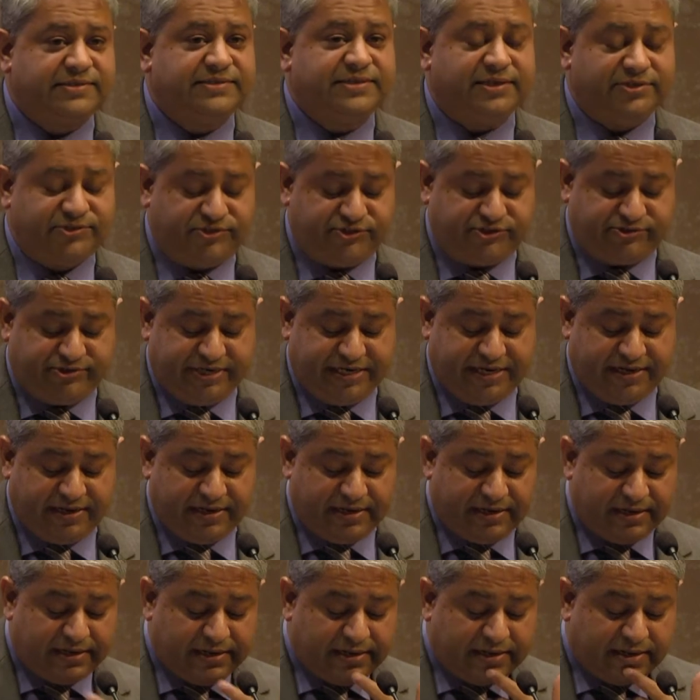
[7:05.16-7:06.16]
century.
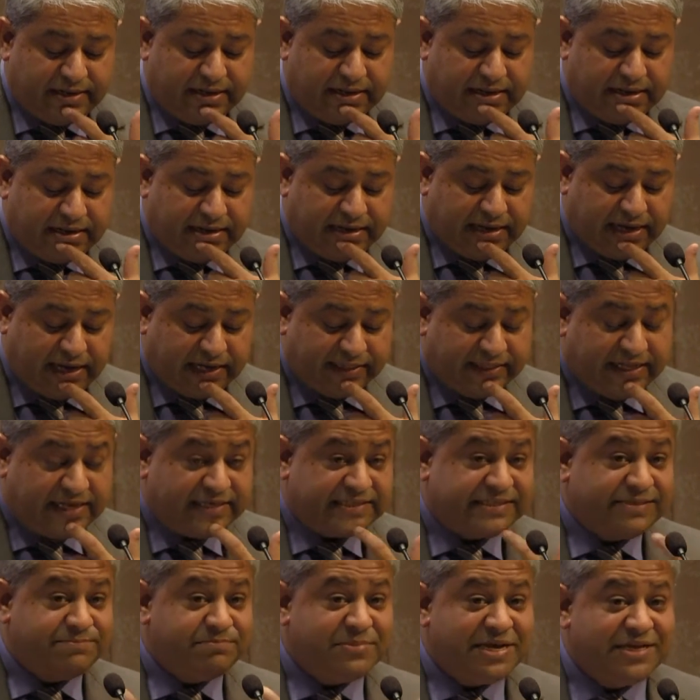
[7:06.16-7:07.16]
And
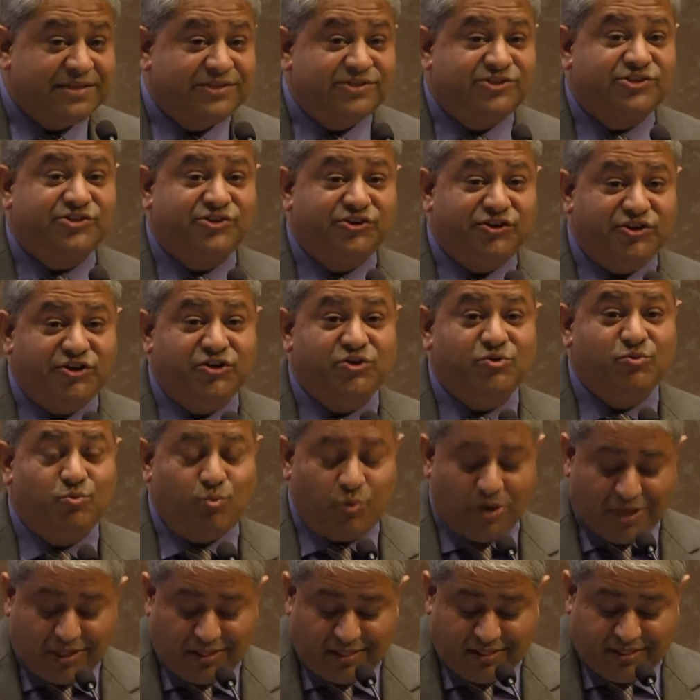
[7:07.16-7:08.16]
there's immense new
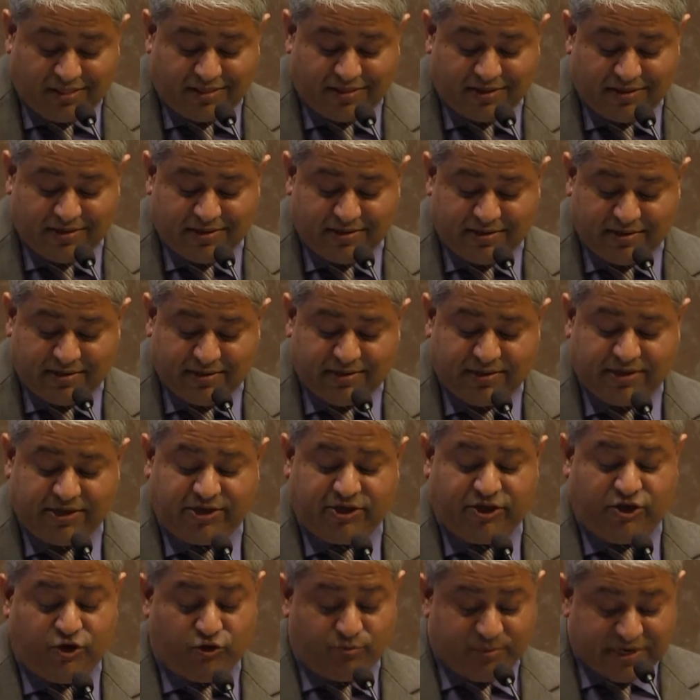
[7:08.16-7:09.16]
wealth,
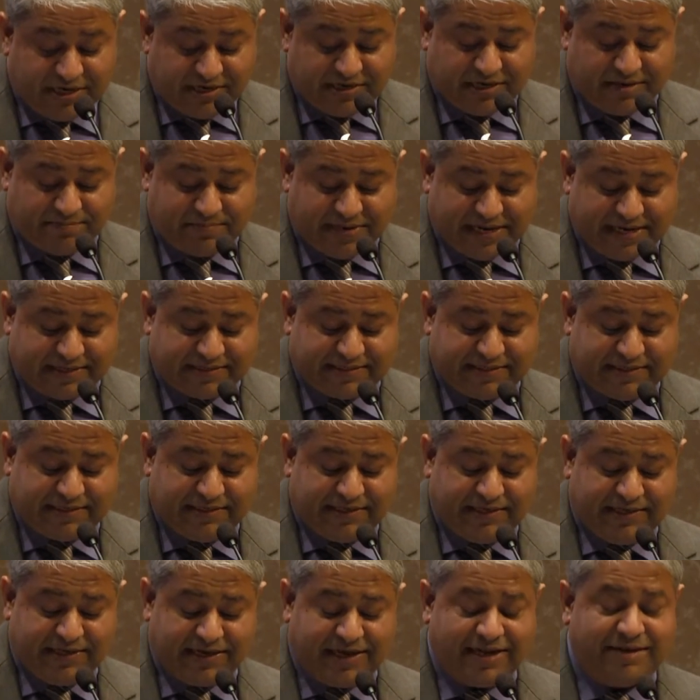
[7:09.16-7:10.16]
human
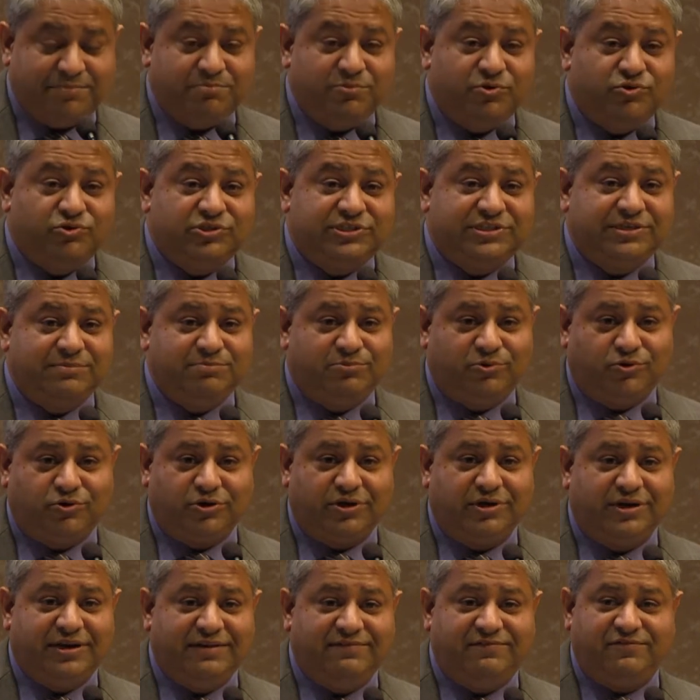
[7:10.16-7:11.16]
capacity, and most
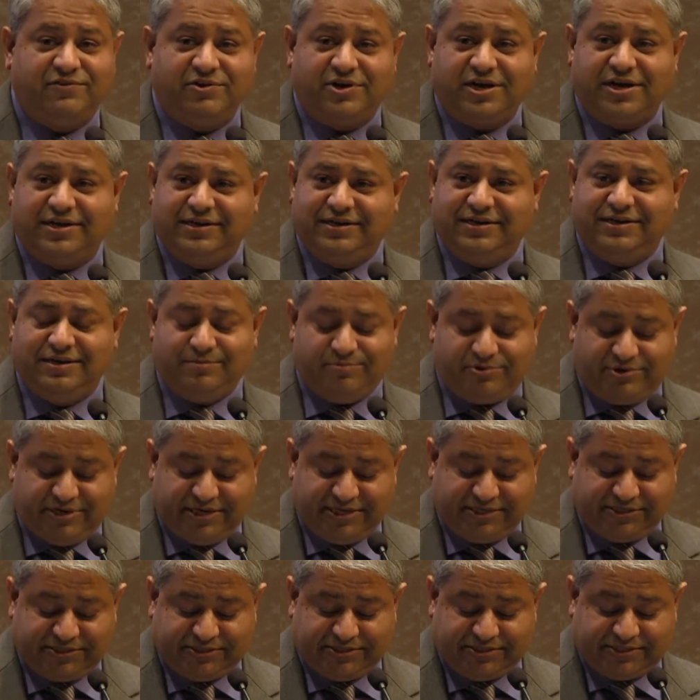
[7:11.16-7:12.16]
importantly for our
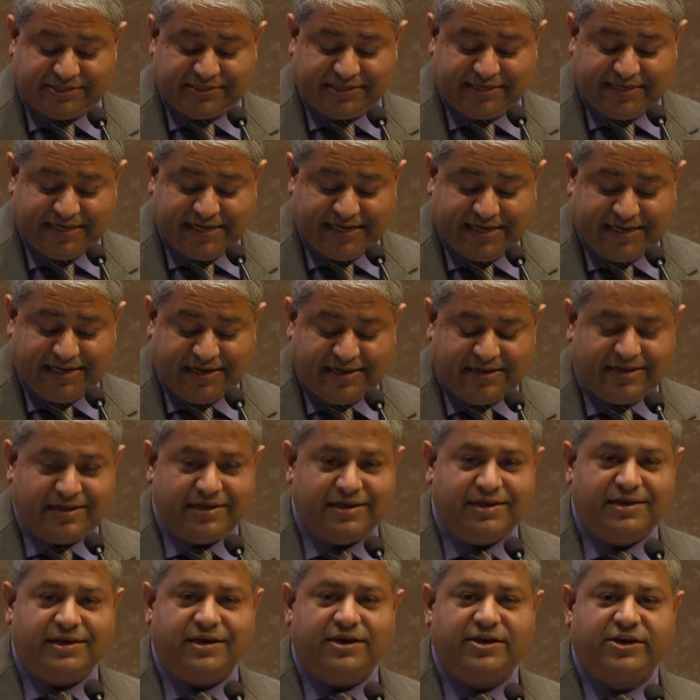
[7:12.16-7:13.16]
deliberations today,
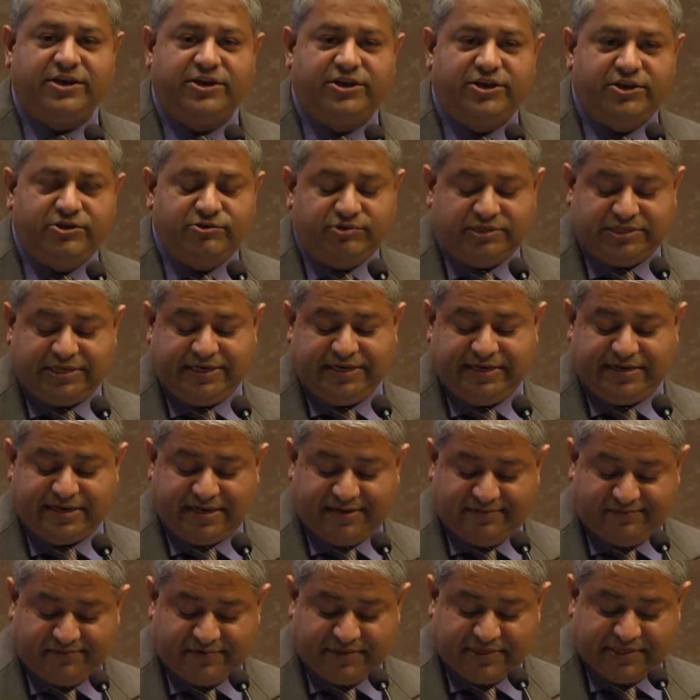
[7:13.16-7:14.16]
a hugely
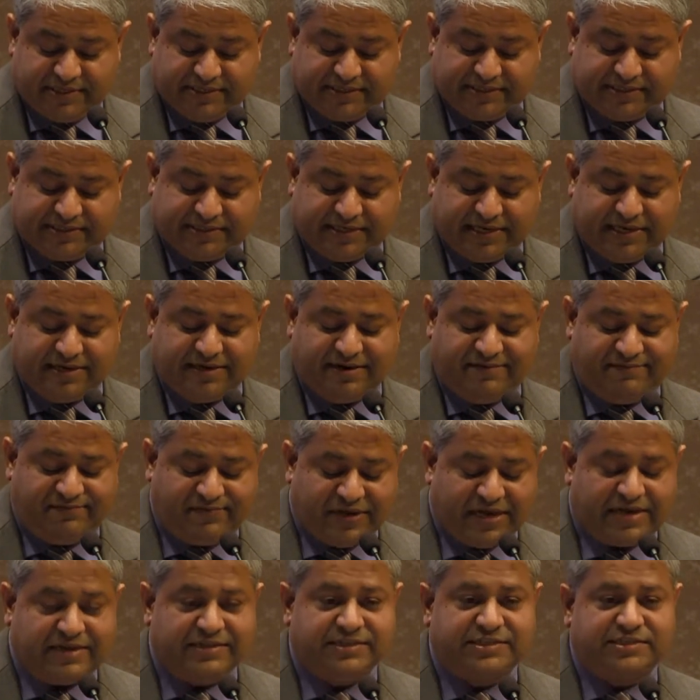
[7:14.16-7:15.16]
diverse and
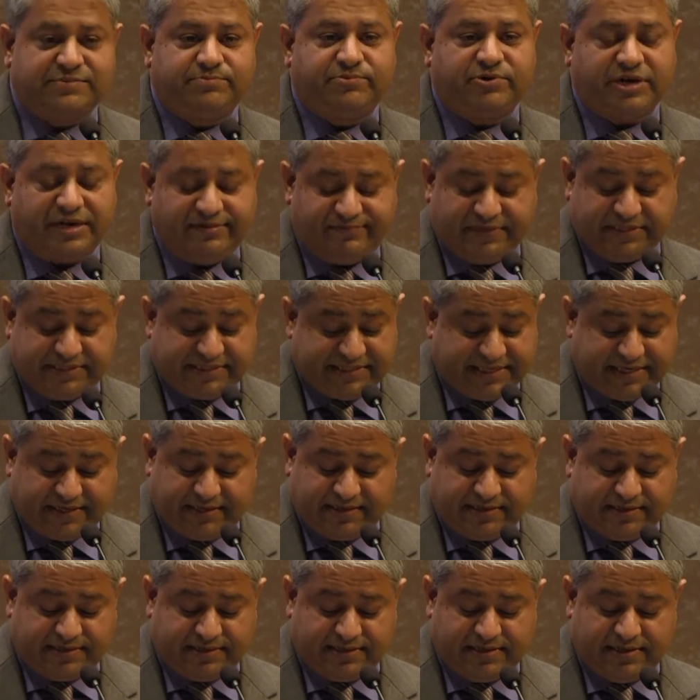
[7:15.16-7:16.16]
advanced private
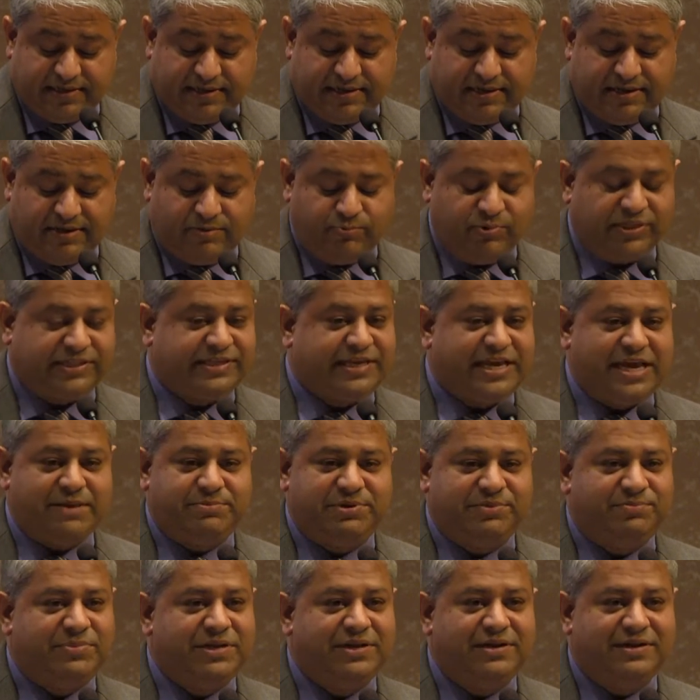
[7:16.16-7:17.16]
sector with
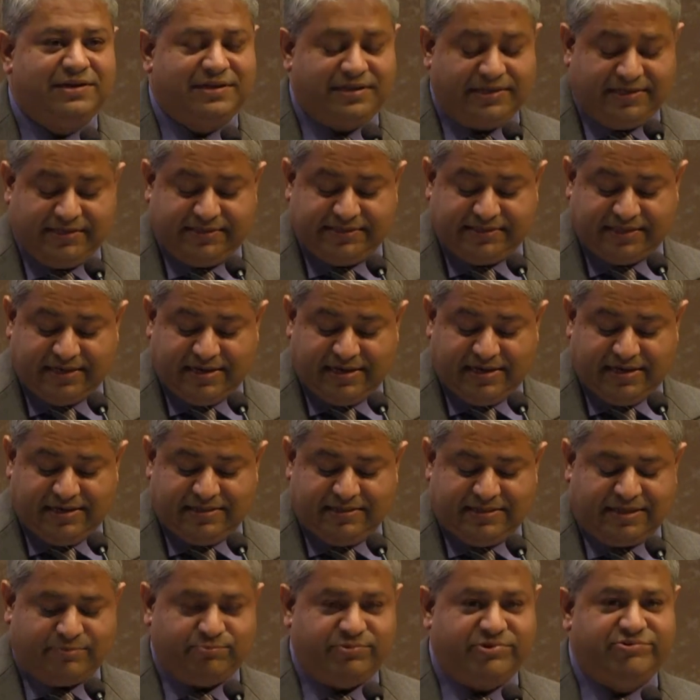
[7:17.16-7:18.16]
capabilities
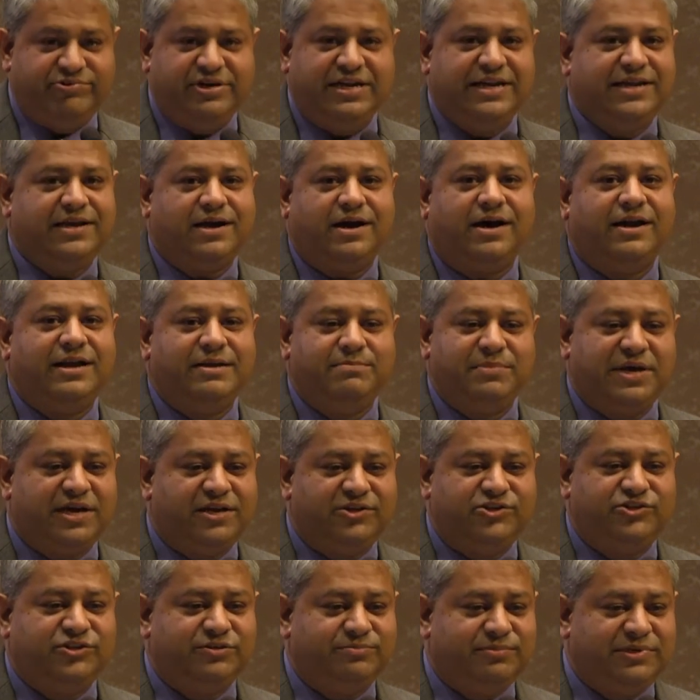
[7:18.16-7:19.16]
that were really
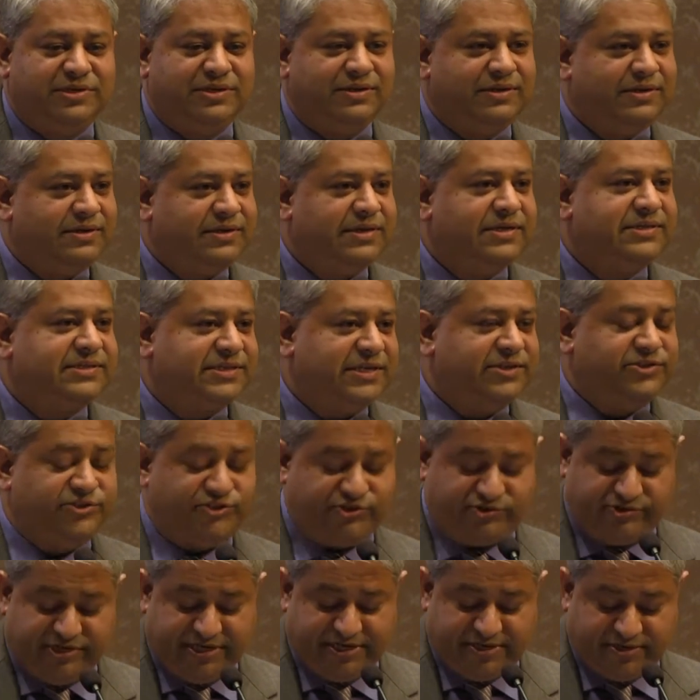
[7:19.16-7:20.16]
unimaginable a
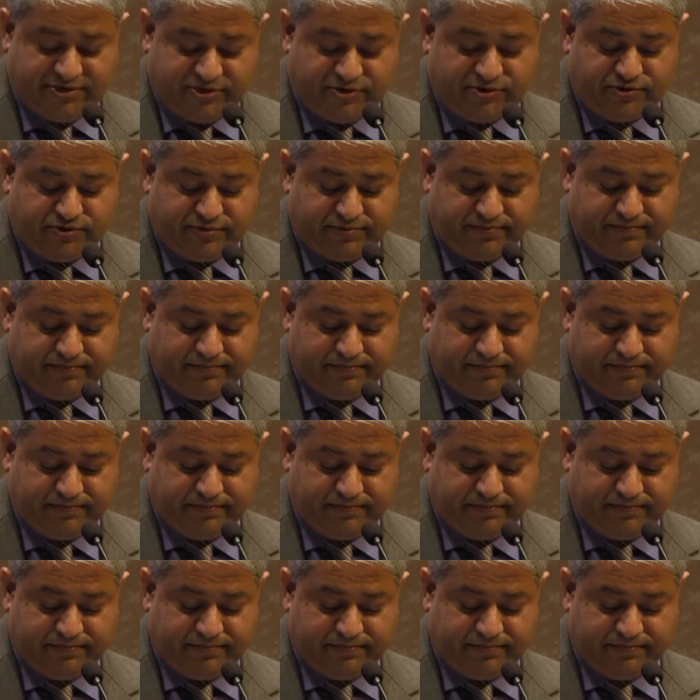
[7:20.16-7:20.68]
century ago.